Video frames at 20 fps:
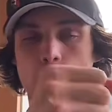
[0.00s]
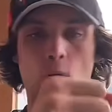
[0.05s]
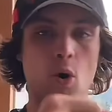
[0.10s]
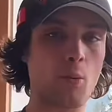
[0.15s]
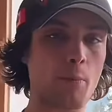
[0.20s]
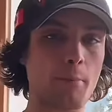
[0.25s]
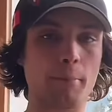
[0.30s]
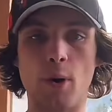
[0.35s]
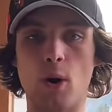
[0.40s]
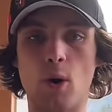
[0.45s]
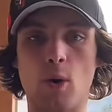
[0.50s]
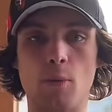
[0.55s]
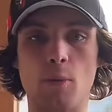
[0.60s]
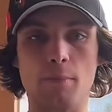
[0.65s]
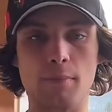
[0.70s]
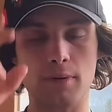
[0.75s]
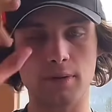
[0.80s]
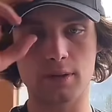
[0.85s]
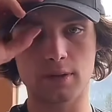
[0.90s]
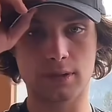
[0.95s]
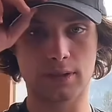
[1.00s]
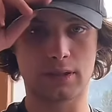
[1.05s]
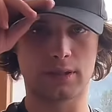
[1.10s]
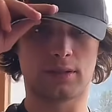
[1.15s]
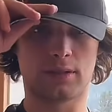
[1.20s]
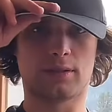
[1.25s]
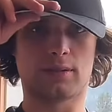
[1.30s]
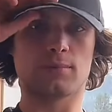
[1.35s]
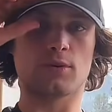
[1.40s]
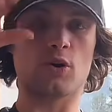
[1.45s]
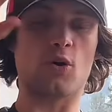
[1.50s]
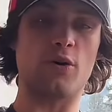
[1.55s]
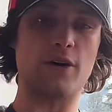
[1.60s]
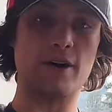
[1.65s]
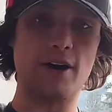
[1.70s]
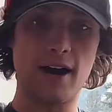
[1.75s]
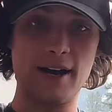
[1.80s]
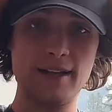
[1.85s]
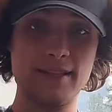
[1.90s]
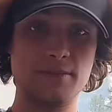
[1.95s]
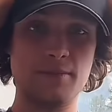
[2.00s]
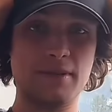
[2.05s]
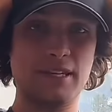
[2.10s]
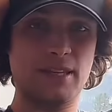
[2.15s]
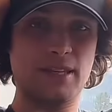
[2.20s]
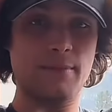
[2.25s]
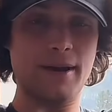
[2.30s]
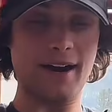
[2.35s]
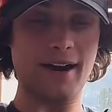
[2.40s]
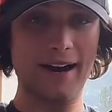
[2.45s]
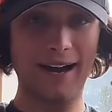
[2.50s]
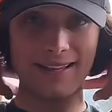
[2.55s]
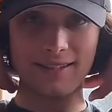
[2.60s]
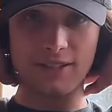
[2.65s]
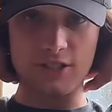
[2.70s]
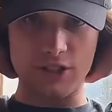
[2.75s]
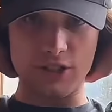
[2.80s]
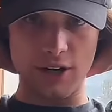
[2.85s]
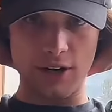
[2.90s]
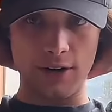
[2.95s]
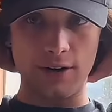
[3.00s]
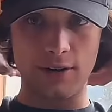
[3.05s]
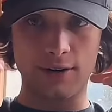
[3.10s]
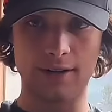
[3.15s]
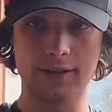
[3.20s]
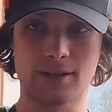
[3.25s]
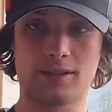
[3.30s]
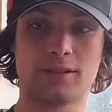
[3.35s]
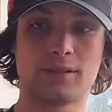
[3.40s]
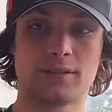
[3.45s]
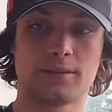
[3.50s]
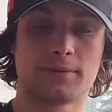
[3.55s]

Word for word: Boom, boom. Going nuts. Me and the bear, head to toe.